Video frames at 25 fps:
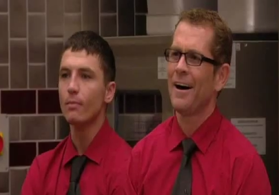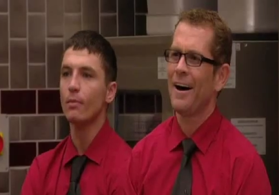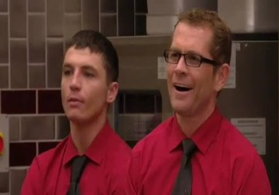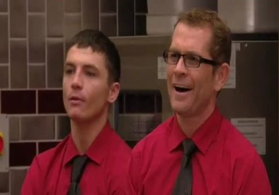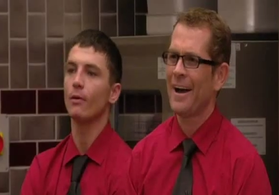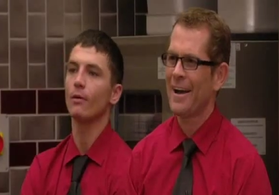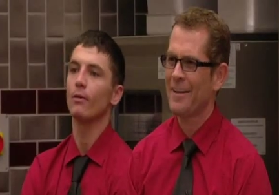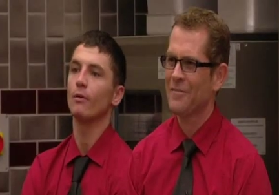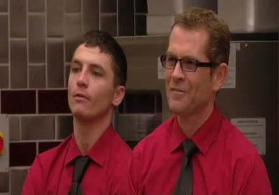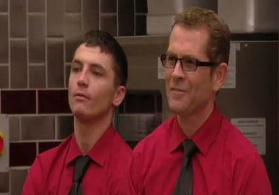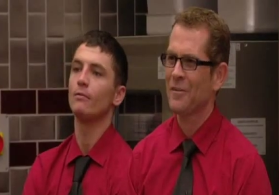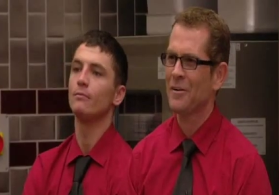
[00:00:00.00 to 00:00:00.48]

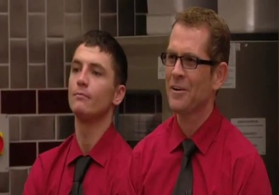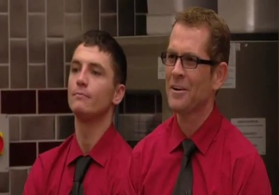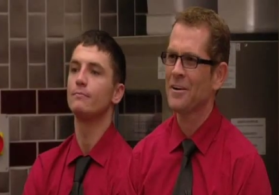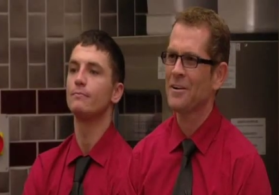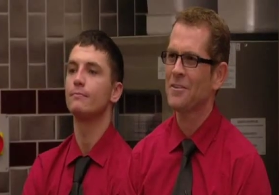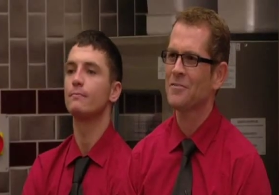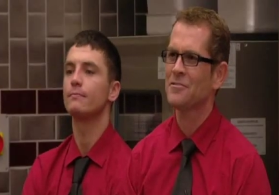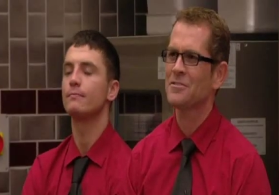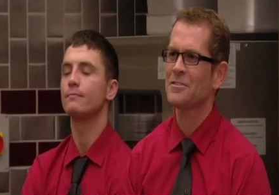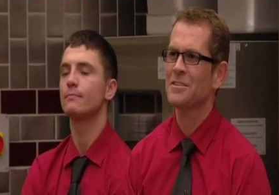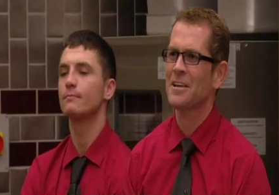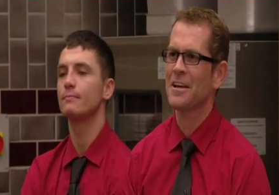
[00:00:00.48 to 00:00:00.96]
Speaker 1: I haven't got
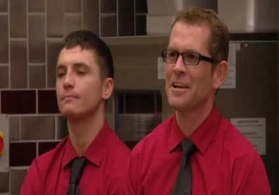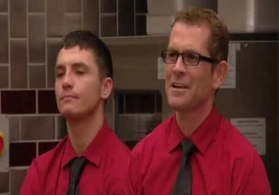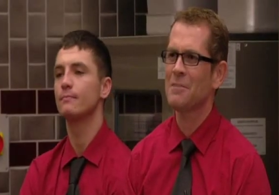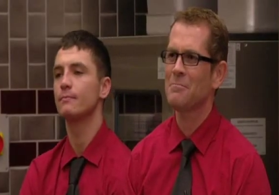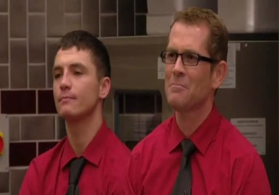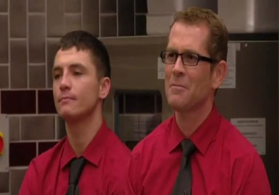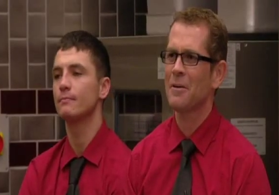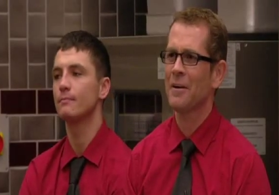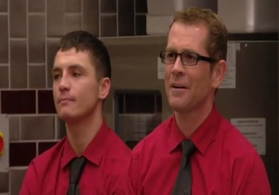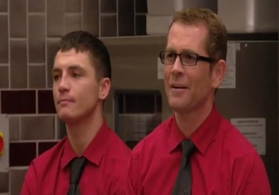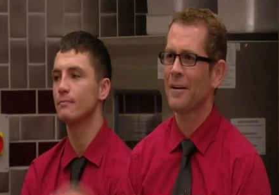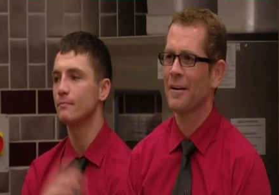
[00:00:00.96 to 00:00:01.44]
enough
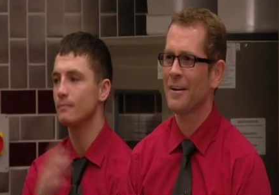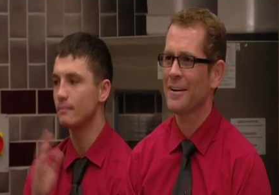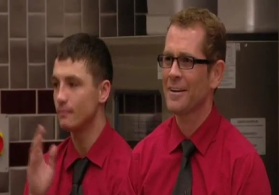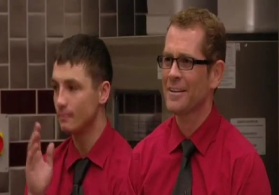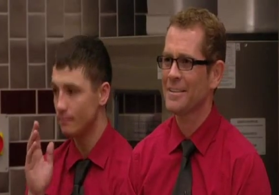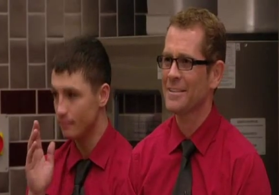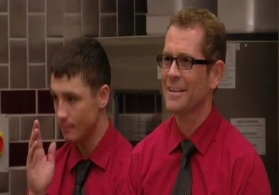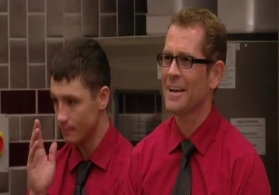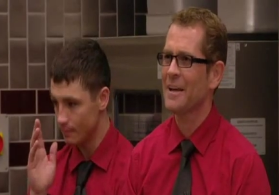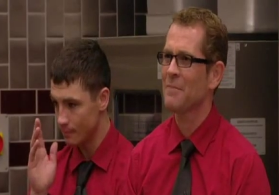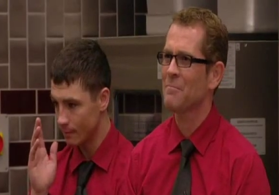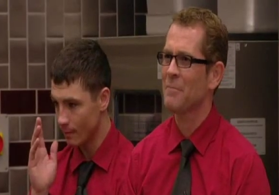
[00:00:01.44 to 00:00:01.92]
steam and I
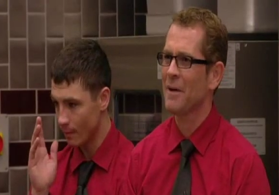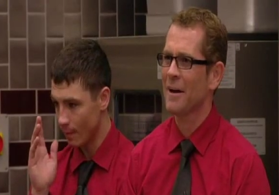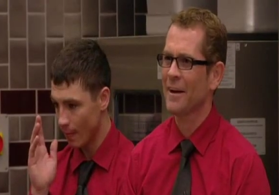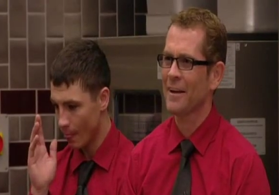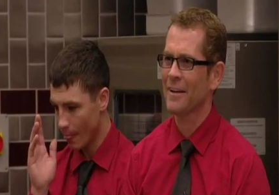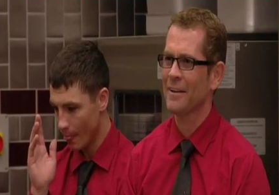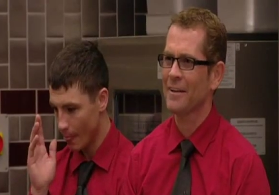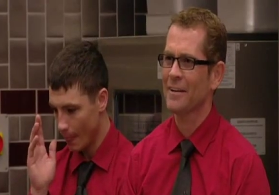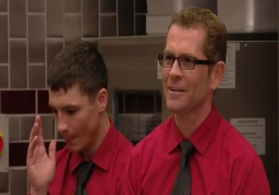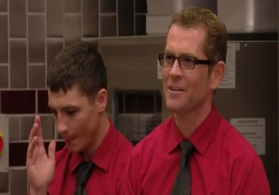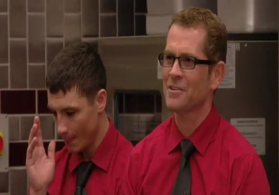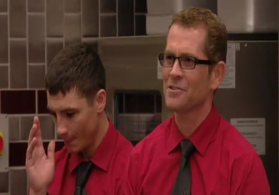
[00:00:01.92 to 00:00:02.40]
need to get
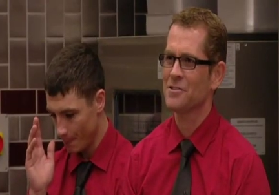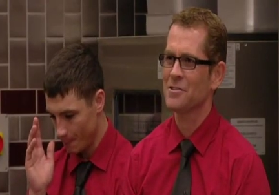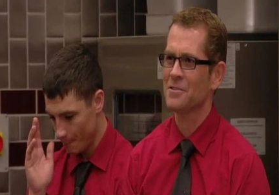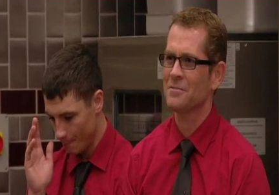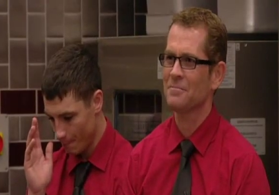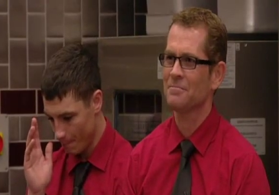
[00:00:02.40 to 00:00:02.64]
back in the kitchen.